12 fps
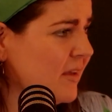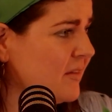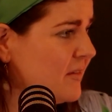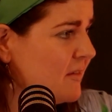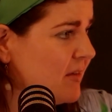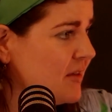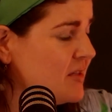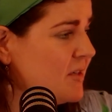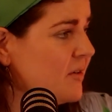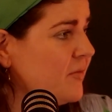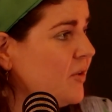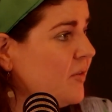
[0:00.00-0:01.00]
as this idea
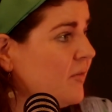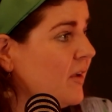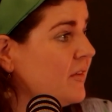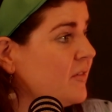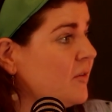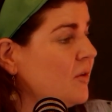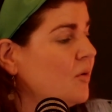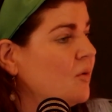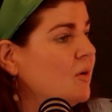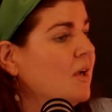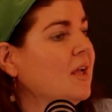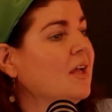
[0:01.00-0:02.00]
of universal,
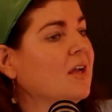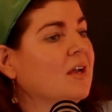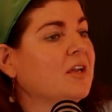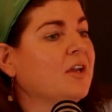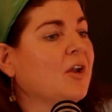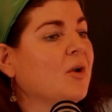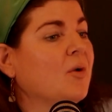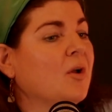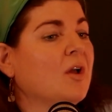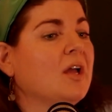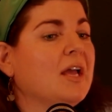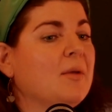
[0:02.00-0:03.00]
or
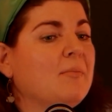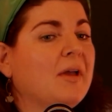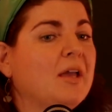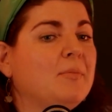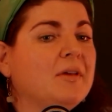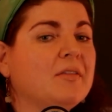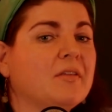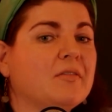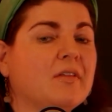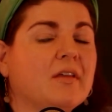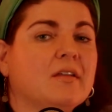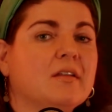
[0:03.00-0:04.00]
it may be
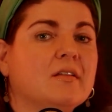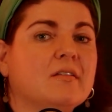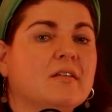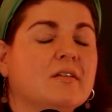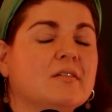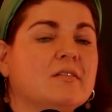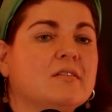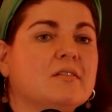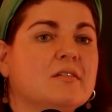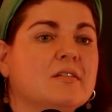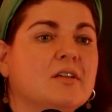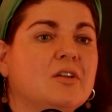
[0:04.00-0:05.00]
that
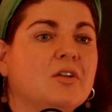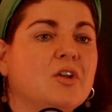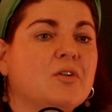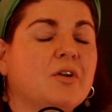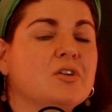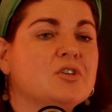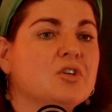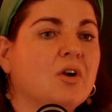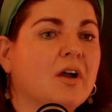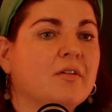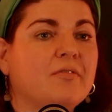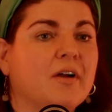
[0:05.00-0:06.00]
you can try
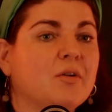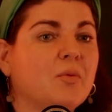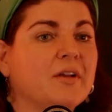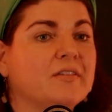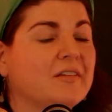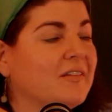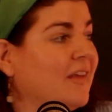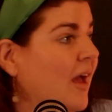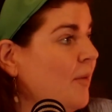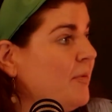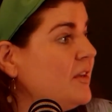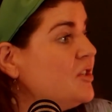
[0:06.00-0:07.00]
and find ways to
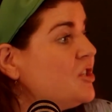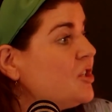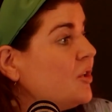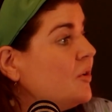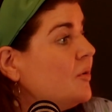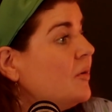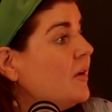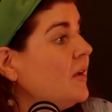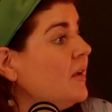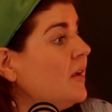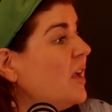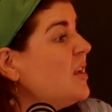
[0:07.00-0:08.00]
tap into
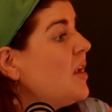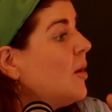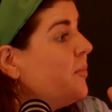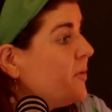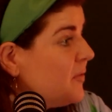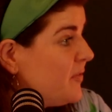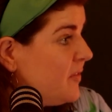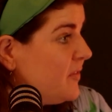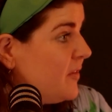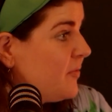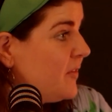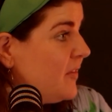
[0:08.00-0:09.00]
a number of
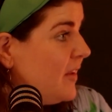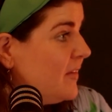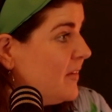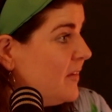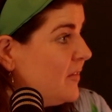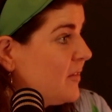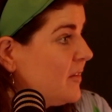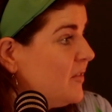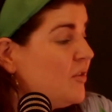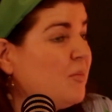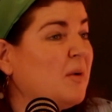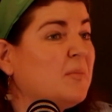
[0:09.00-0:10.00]
different senses, because
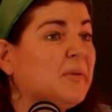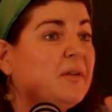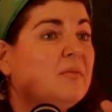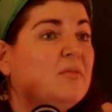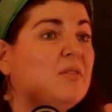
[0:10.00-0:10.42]
you might be